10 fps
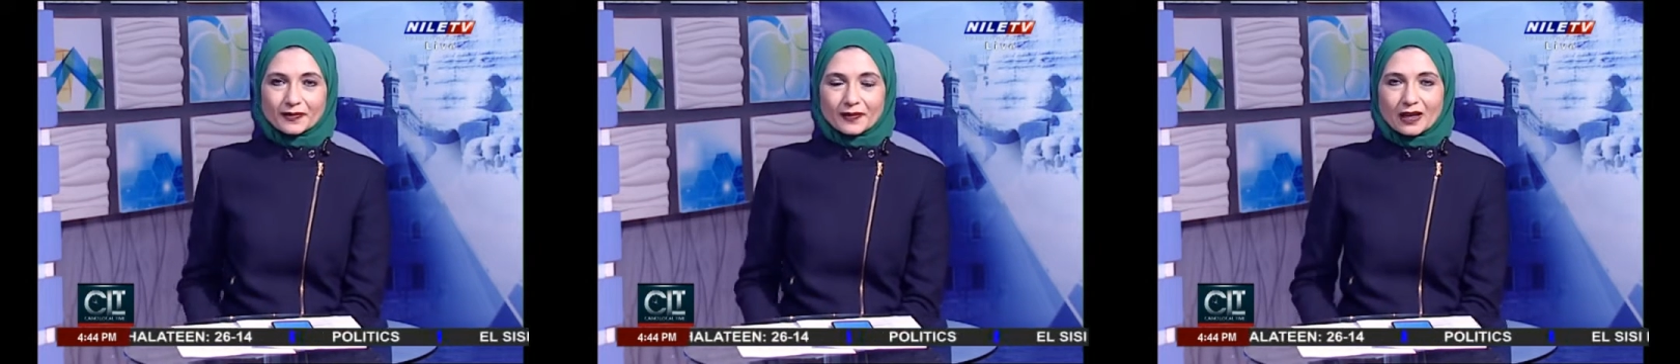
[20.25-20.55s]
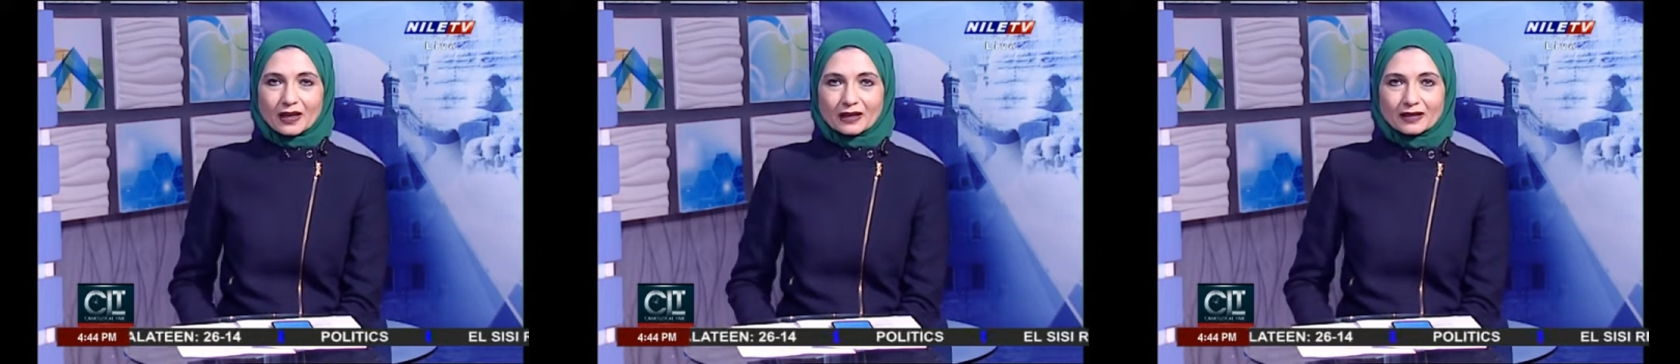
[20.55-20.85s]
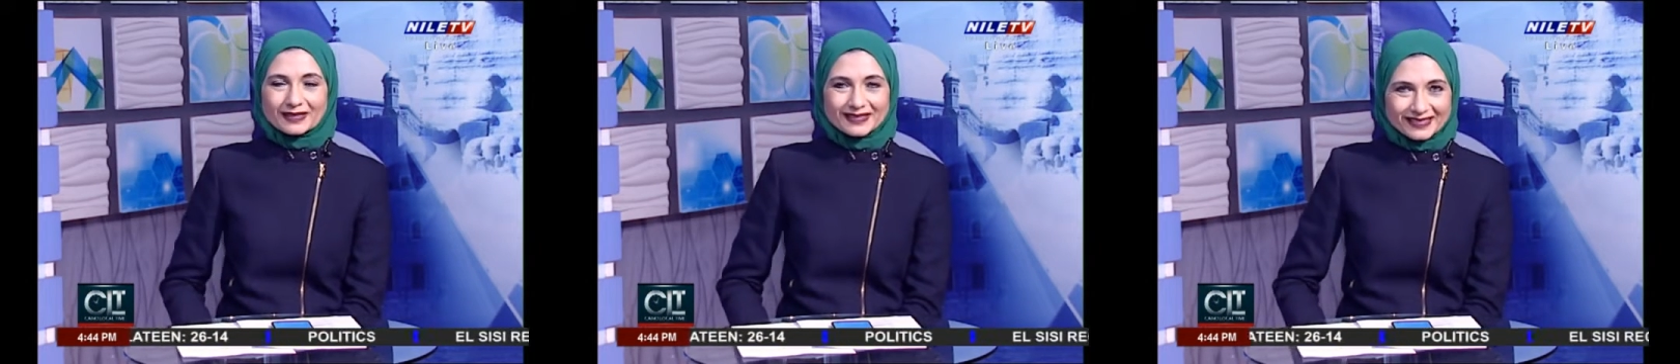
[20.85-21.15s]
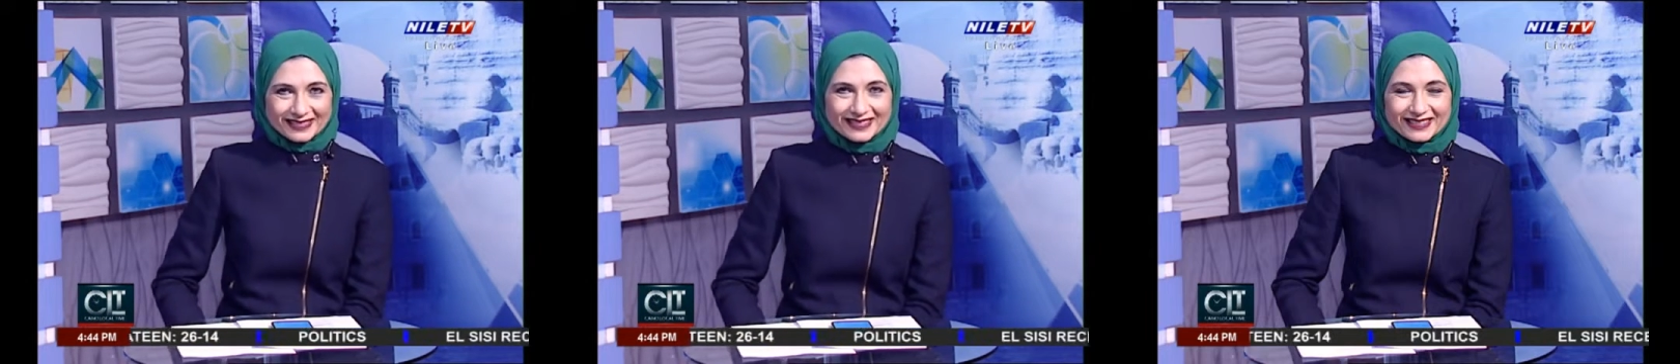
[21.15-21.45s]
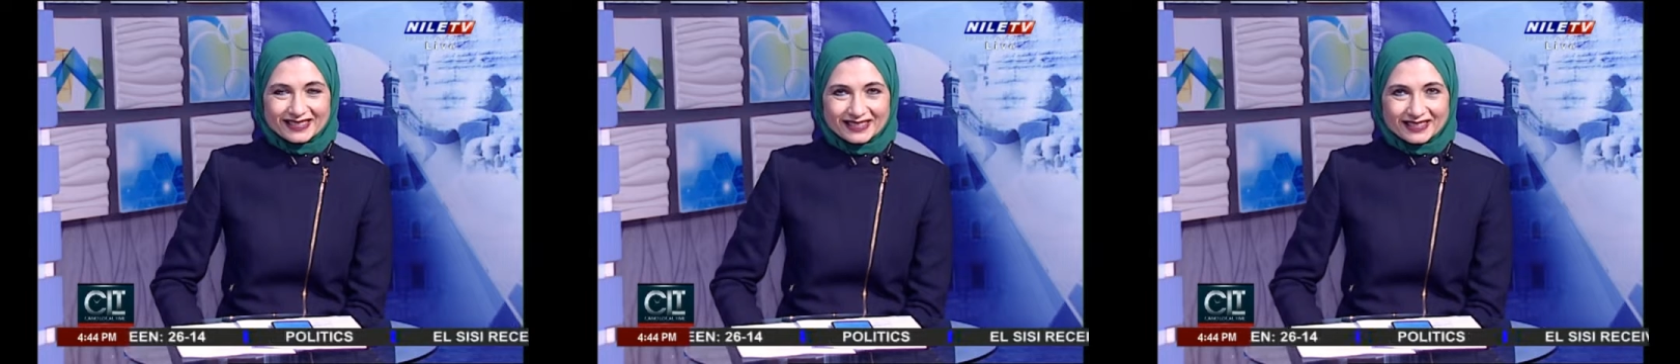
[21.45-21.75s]
I'm sorry, your
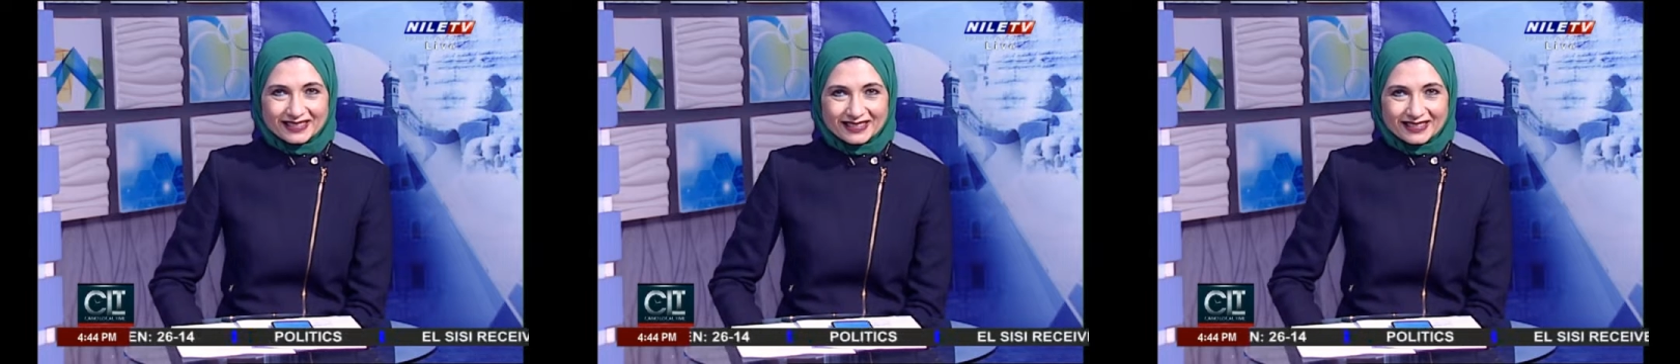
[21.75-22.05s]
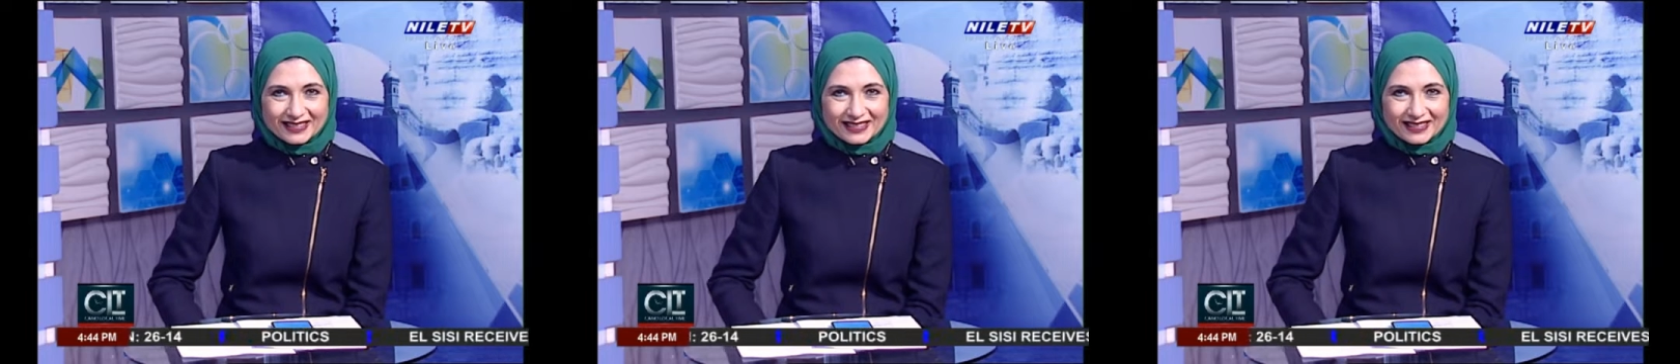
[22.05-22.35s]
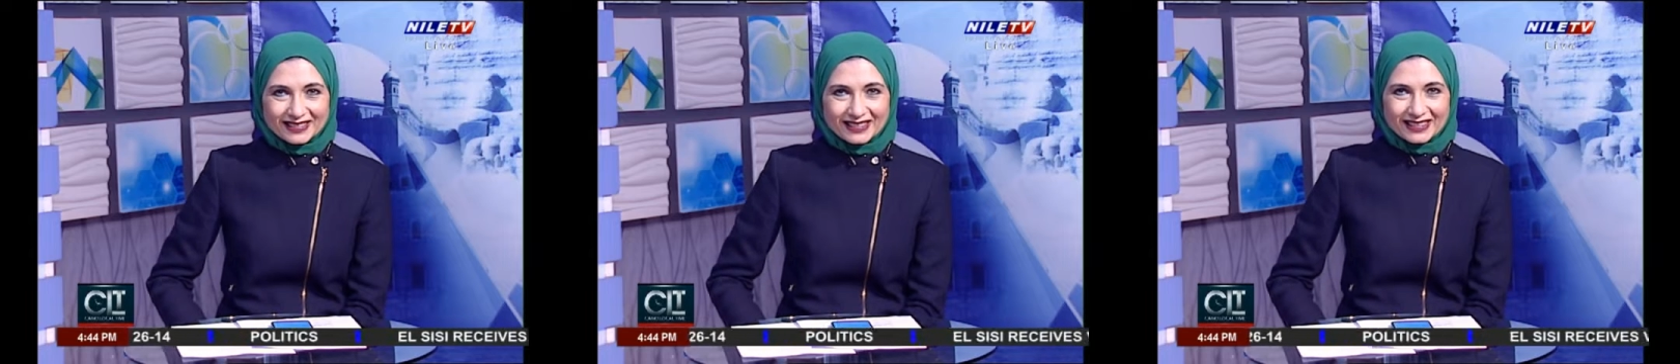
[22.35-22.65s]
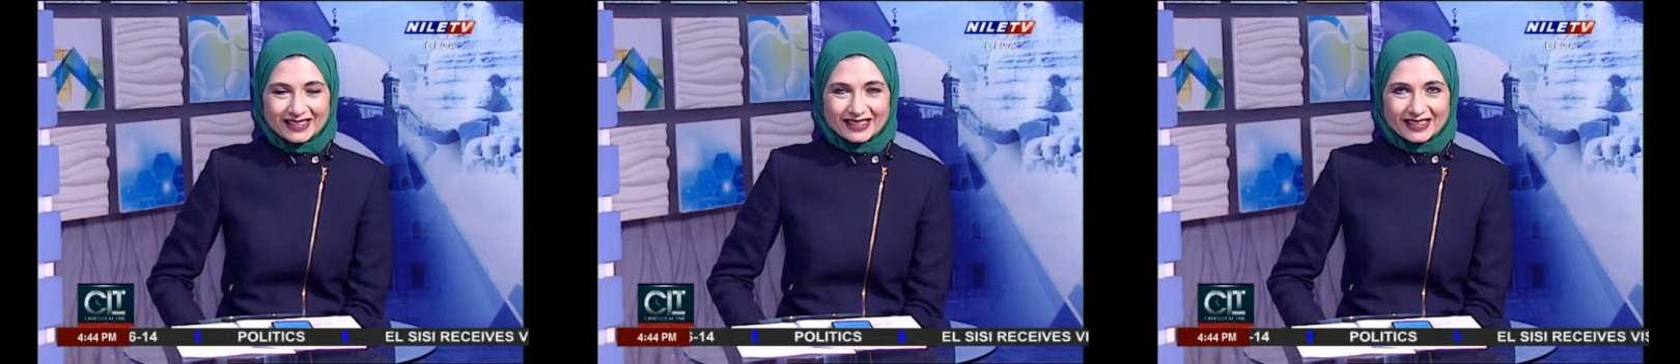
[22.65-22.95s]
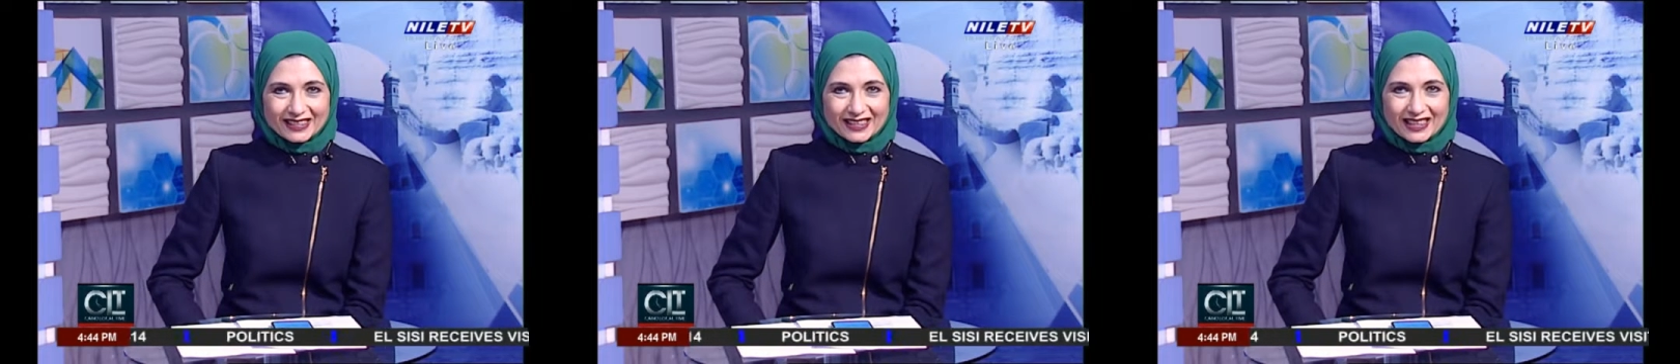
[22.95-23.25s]
voice is very, very
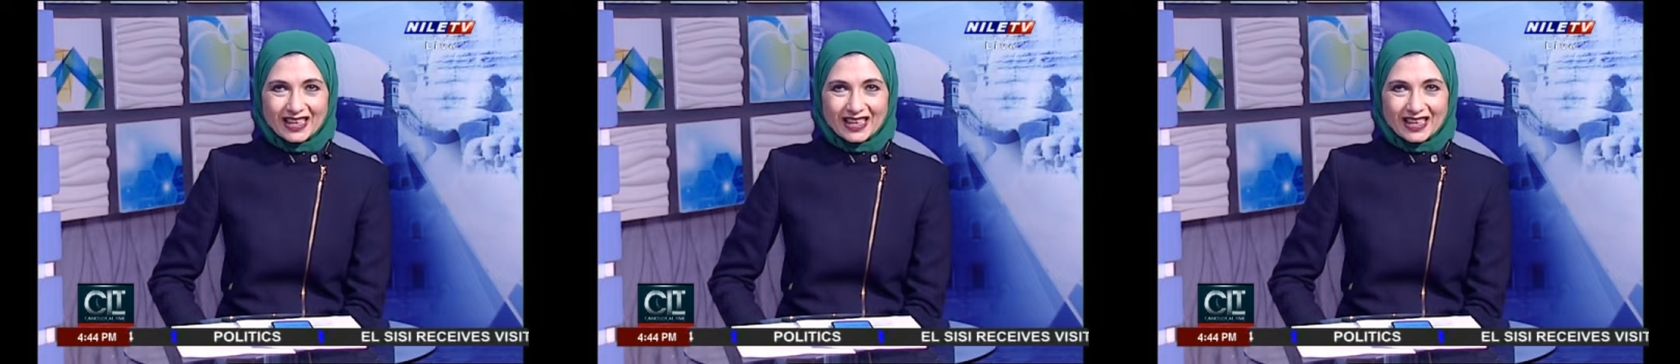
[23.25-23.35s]
far.